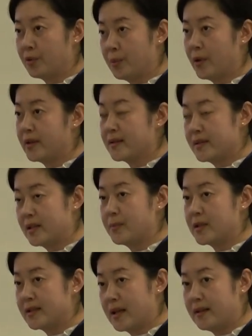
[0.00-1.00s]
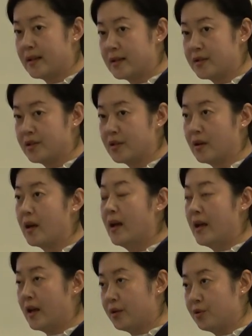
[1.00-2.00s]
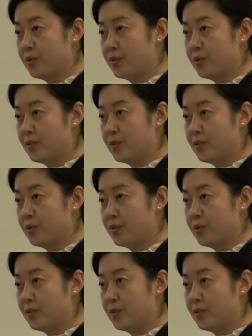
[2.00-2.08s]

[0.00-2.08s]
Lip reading: 2.6% this year and